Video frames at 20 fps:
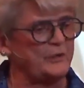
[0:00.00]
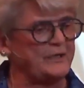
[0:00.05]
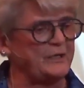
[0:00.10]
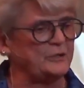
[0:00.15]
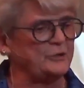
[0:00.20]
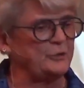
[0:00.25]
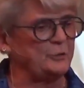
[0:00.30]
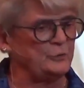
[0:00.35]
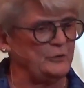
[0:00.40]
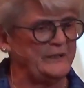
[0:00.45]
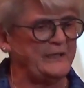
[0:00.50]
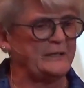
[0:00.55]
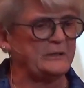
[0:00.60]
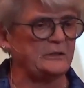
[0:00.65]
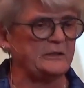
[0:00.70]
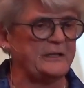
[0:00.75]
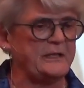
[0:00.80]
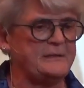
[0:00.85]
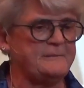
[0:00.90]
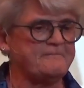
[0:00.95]
can do
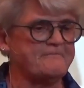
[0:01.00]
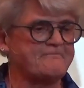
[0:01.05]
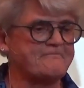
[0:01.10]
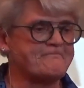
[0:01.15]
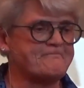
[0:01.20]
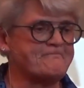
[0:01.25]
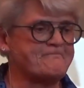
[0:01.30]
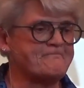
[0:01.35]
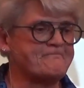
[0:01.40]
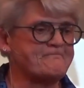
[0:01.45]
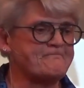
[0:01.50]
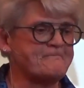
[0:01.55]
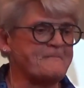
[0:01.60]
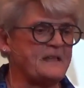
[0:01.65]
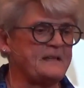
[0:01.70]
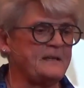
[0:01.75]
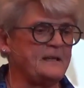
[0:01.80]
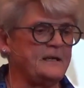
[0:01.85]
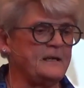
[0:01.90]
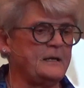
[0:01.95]
legally,
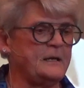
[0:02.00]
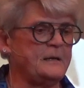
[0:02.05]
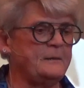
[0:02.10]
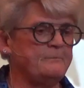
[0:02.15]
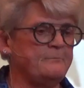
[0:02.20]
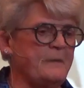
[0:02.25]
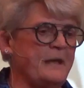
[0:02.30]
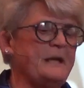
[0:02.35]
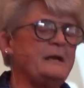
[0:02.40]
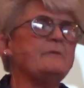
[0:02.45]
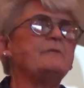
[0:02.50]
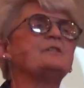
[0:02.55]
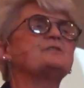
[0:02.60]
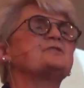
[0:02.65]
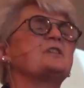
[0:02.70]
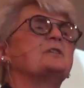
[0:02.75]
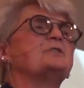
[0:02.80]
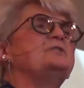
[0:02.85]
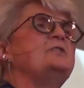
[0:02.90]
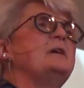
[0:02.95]
many of
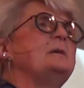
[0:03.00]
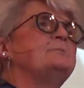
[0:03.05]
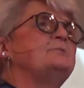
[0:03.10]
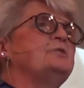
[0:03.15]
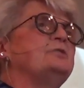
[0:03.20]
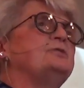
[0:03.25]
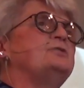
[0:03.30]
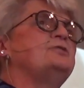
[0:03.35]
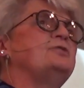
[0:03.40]
us are tempted